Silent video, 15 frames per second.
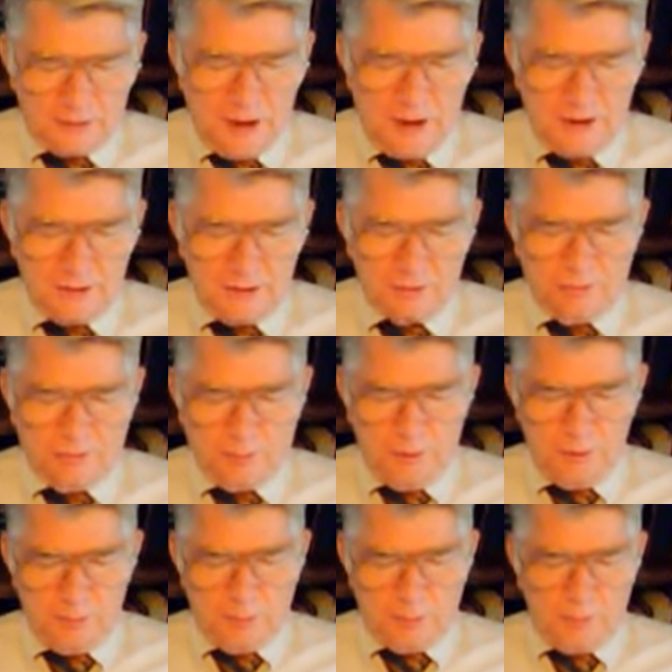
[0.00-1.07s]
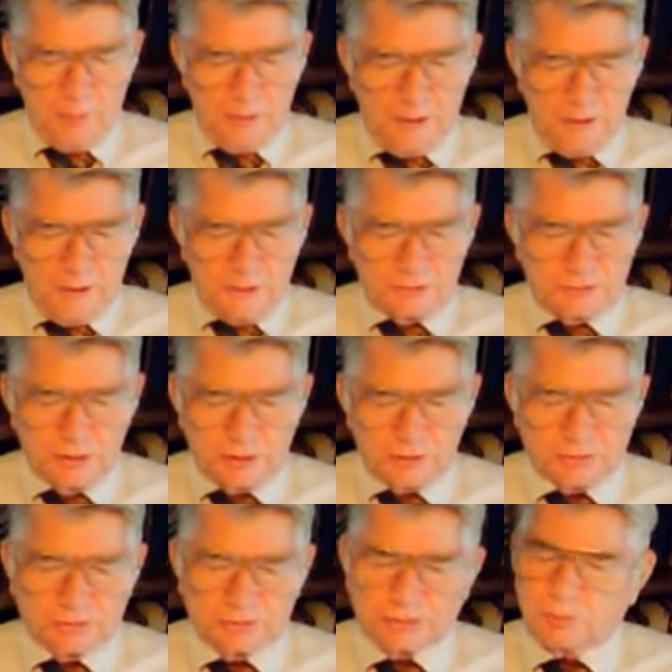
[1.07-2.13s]
line of people. In
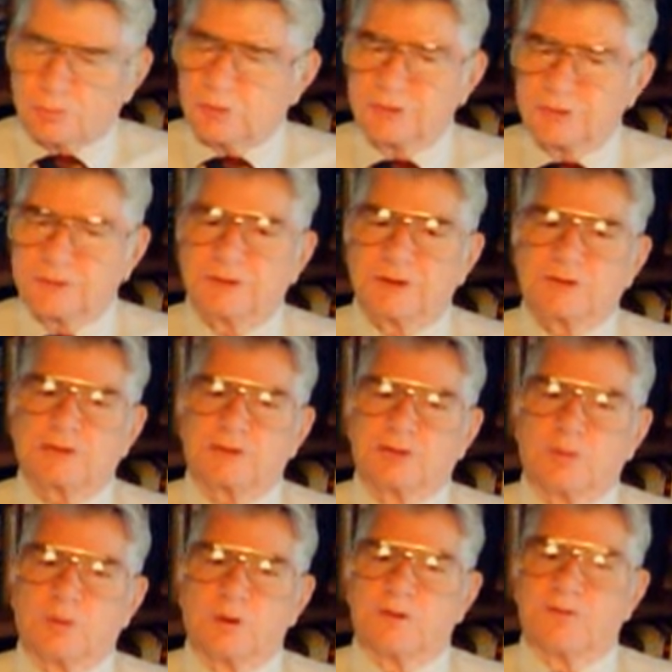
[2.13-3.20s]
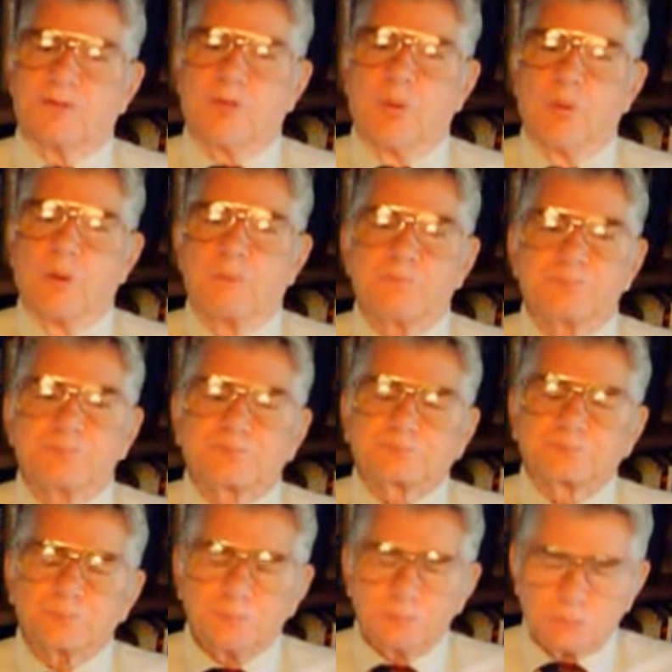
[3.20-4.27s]
Genesis 26 and 24,
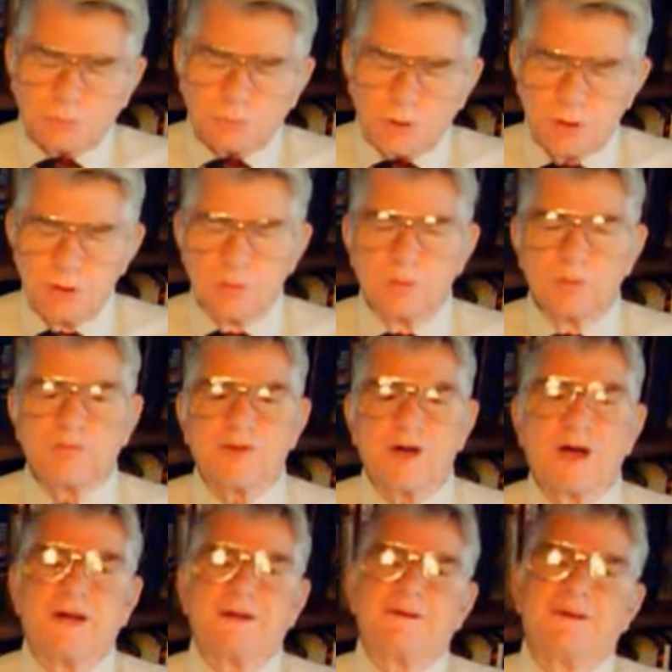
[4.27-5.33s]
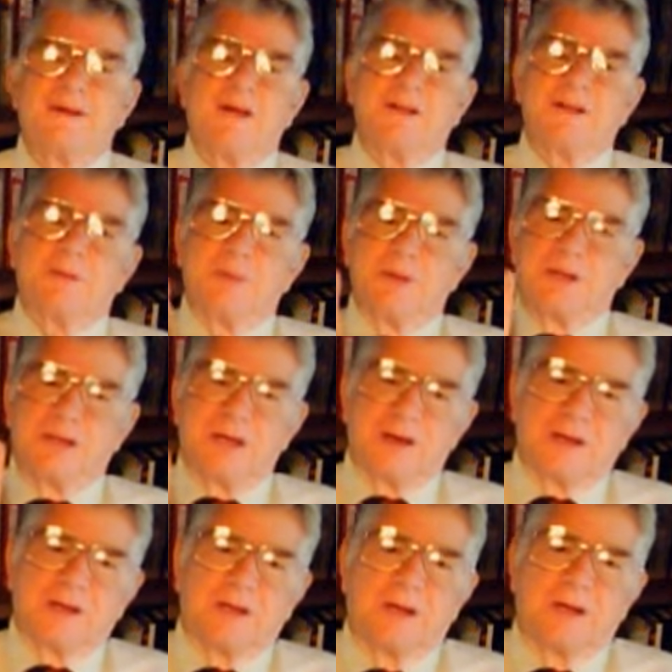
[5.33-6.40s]
you will find the
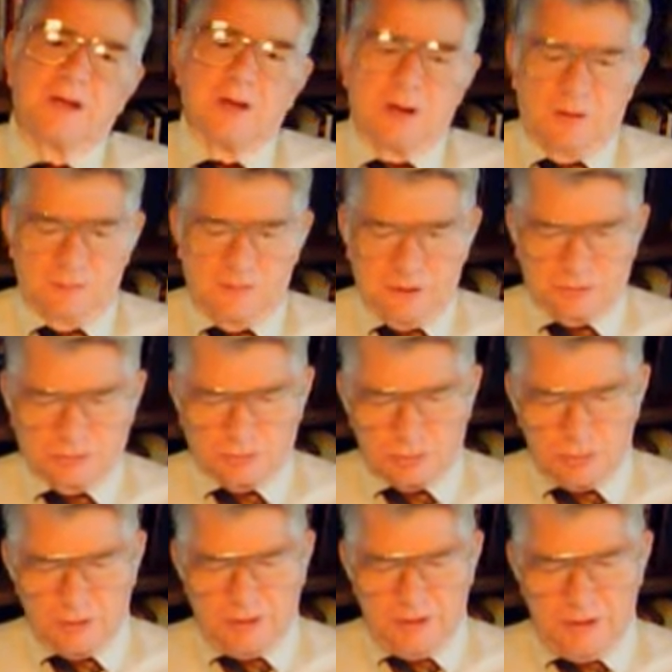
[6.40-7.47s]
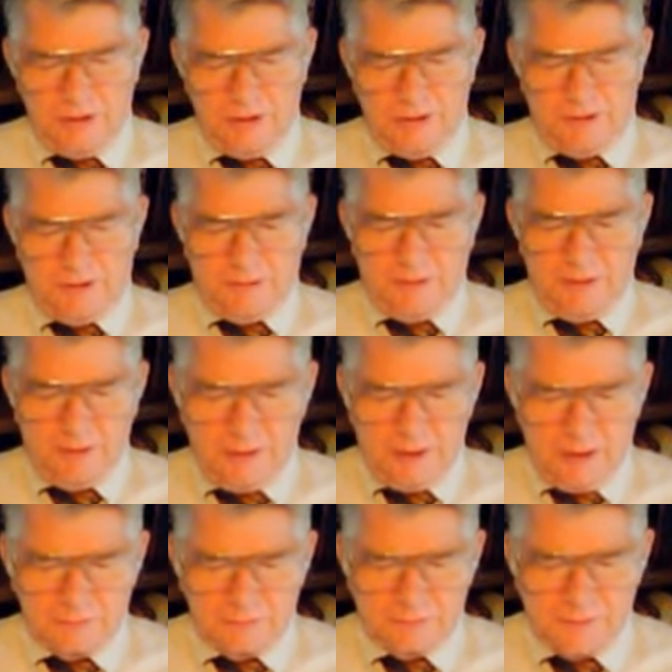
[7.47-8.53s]
beginning of that story. Get in it
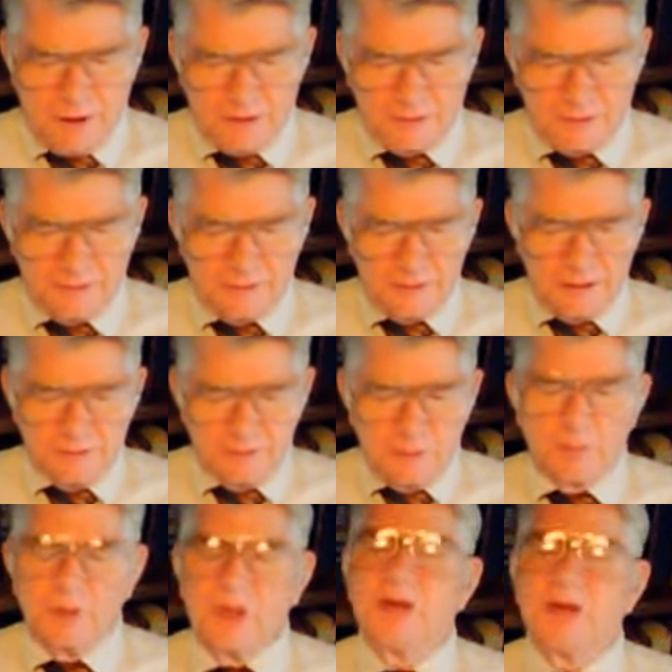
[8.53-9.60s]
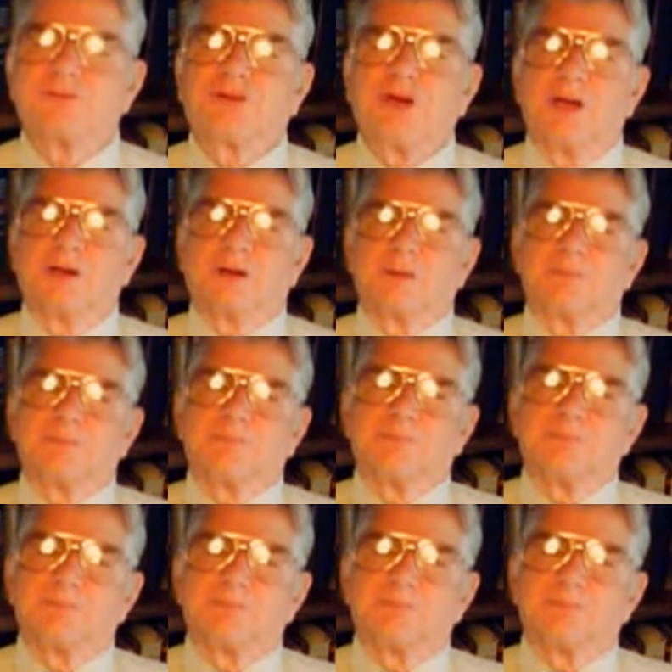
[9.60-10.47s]
and find it. Then we have Jacob.